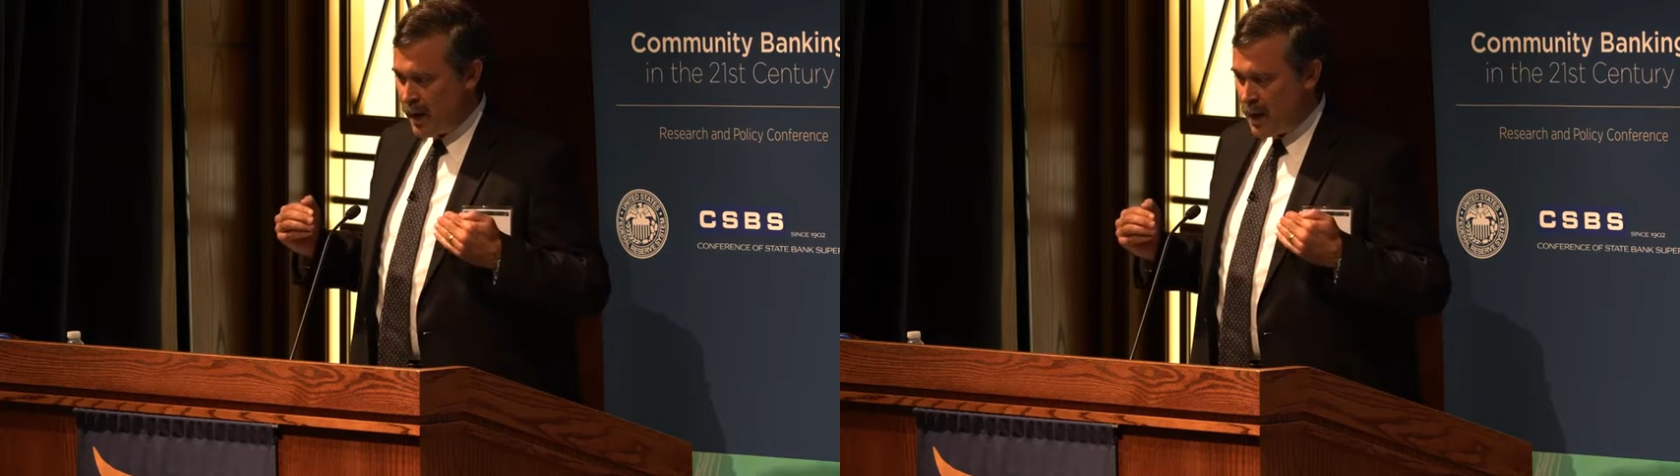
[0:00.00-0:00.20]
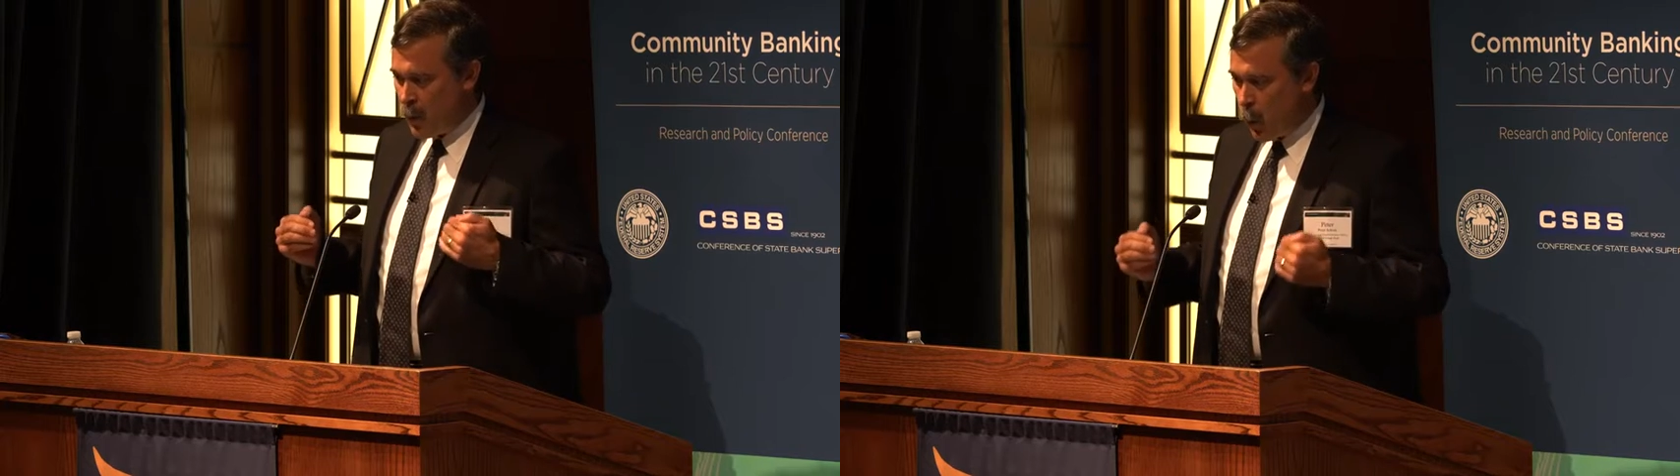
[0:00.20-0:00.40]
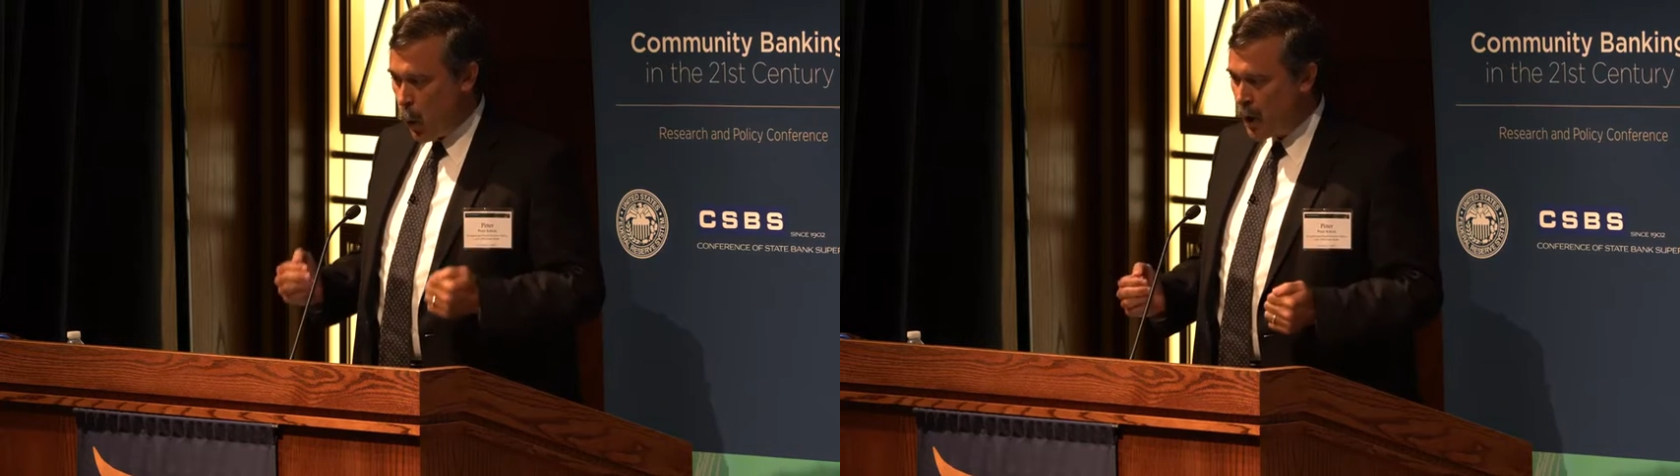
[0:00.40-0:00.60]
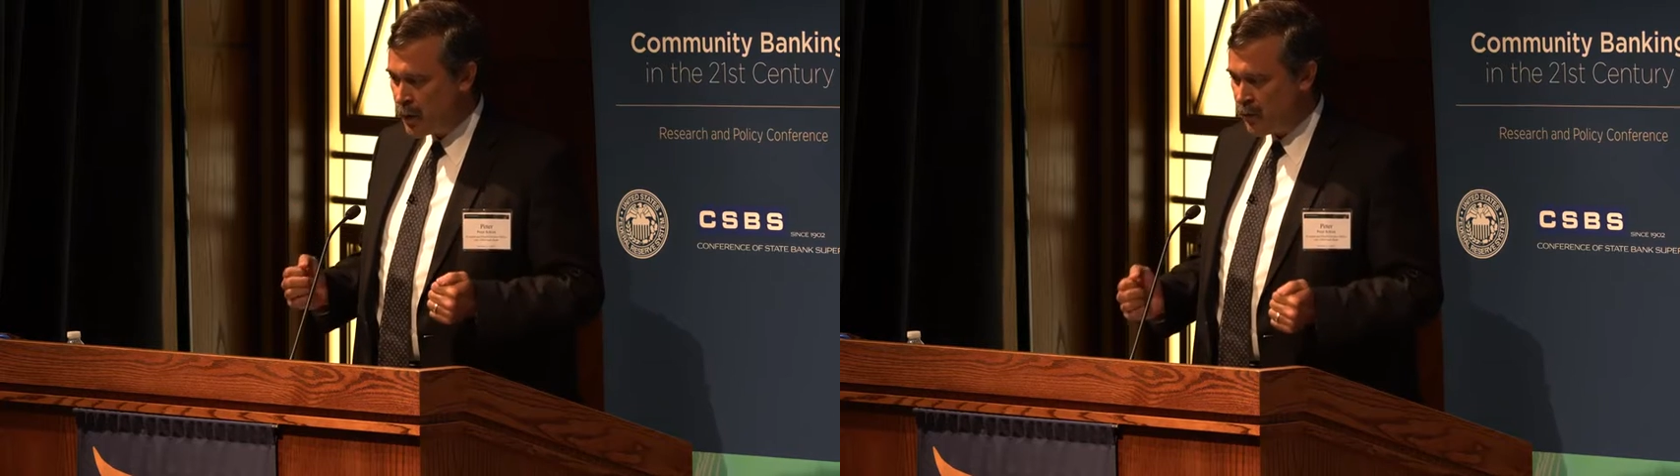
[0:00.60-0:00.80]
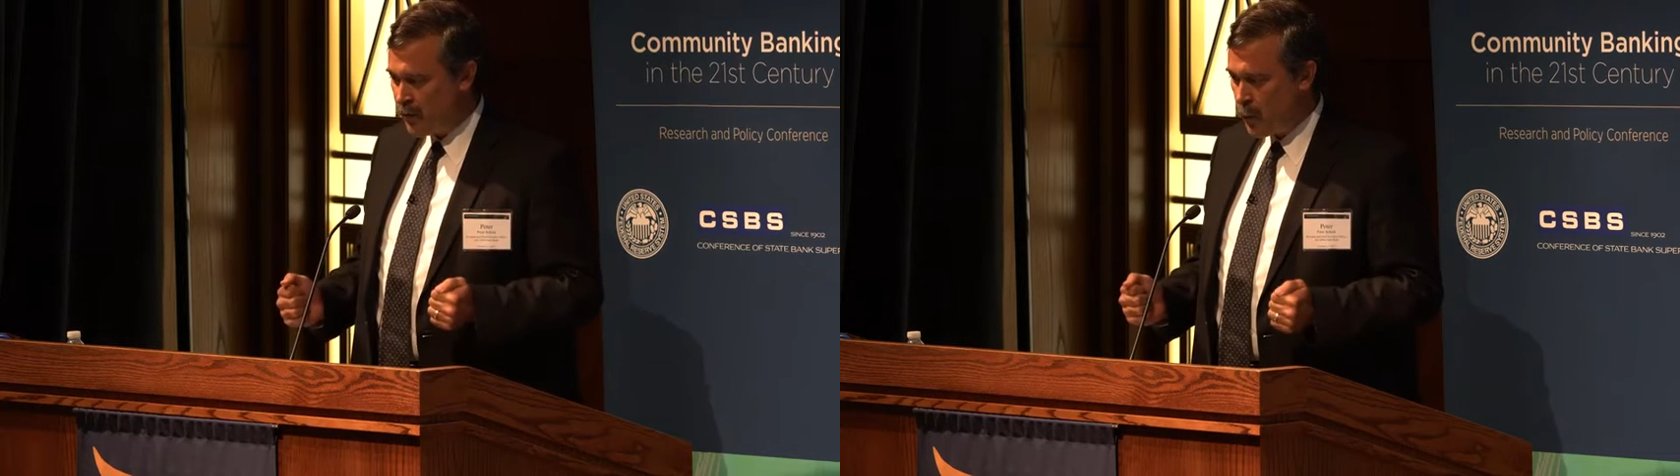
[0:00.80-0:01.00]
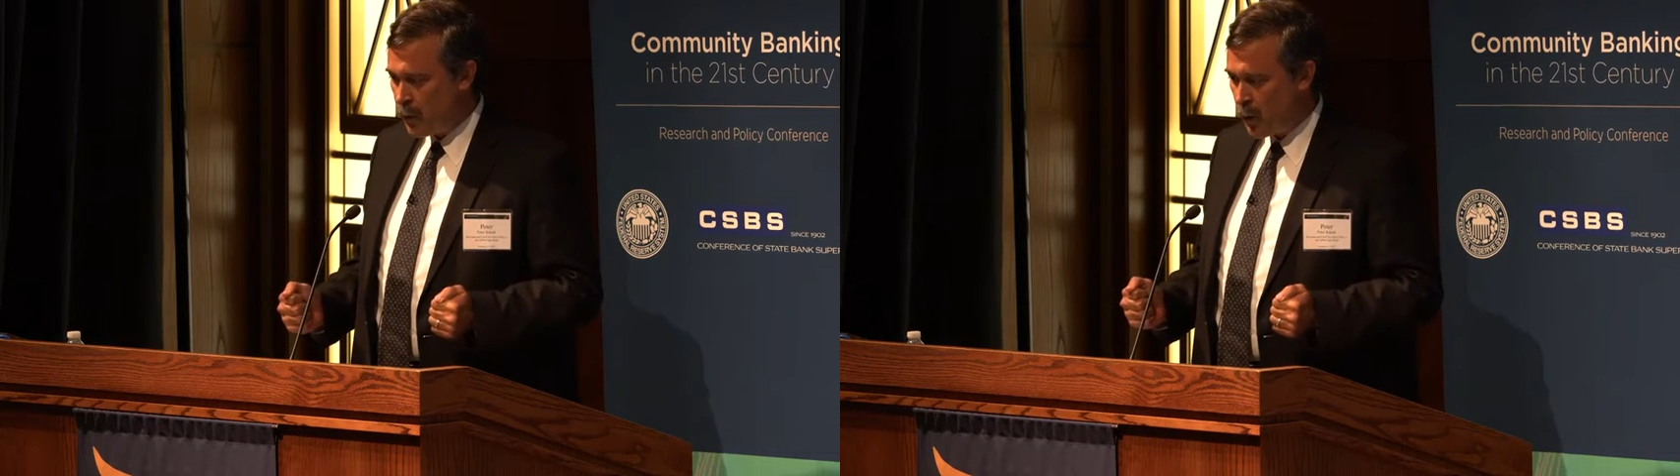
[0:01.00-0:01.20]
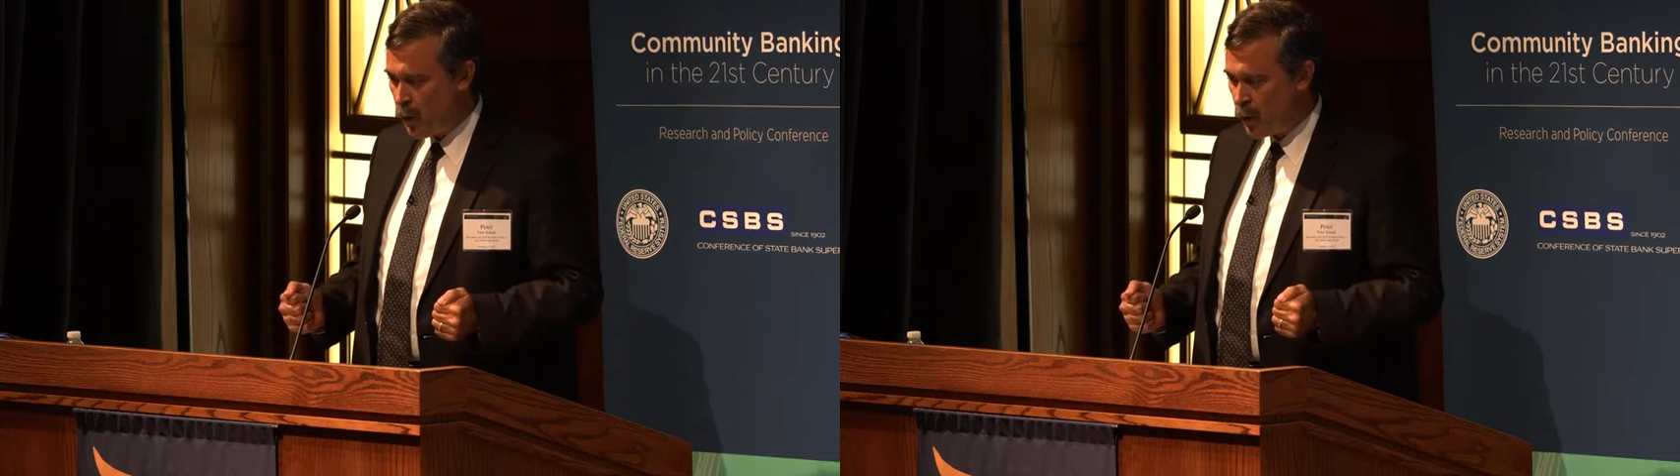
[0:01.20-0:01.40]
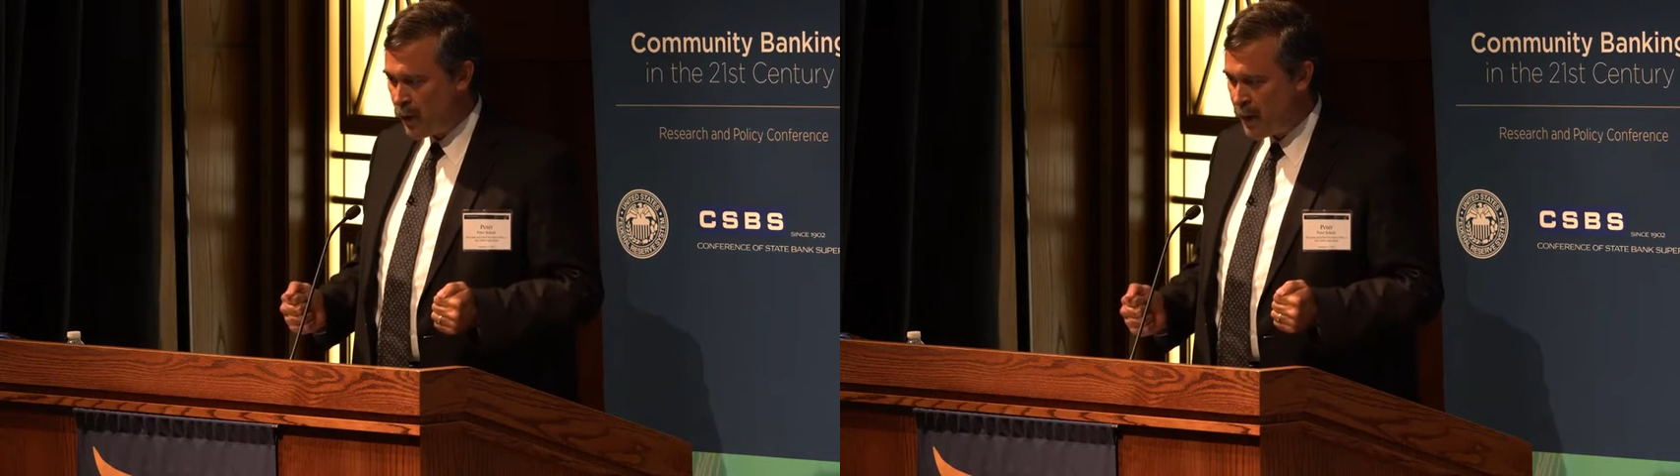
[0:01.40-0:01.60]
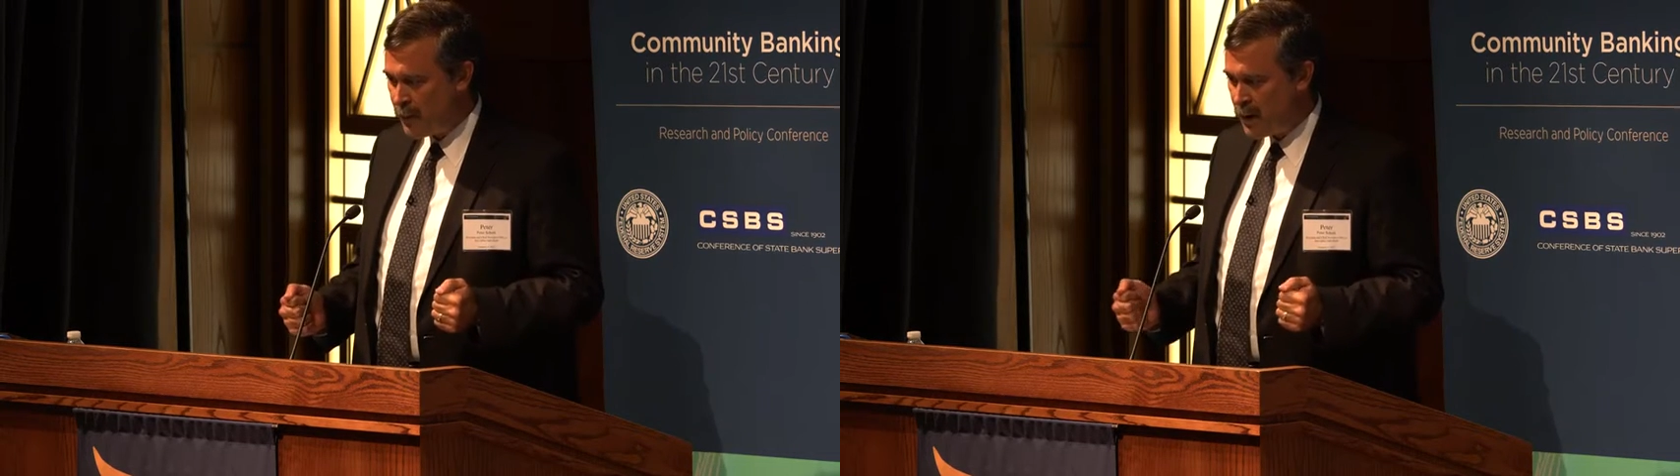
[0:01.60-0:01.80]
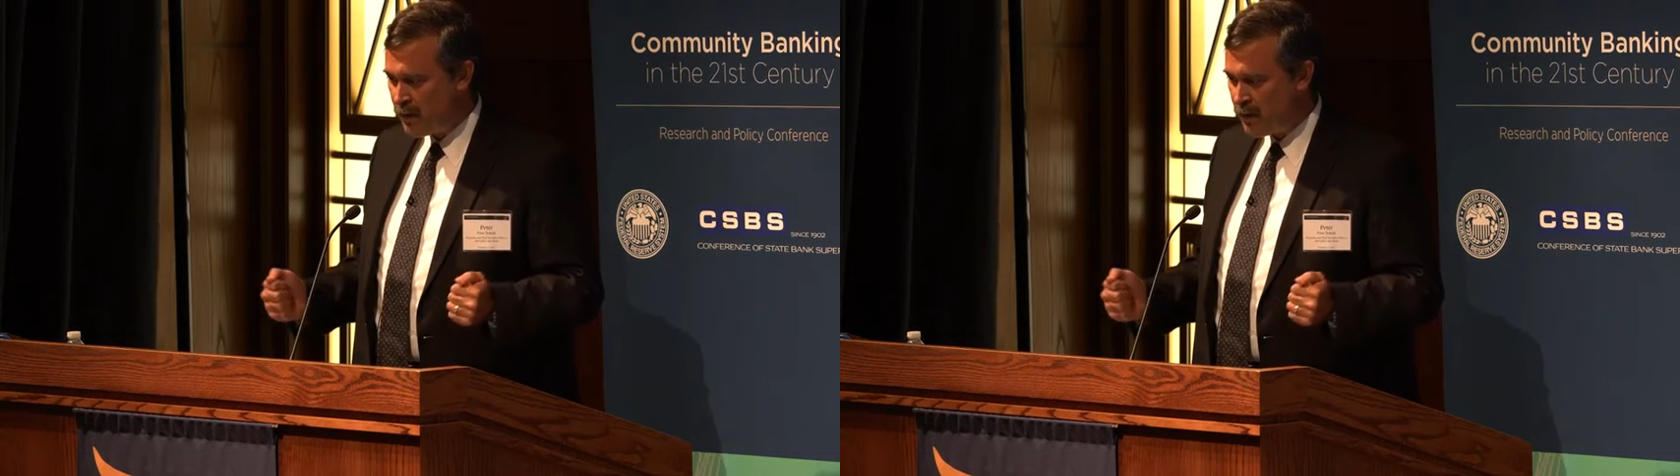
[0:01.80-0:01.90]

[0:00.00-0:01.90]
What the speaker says: a wonderful program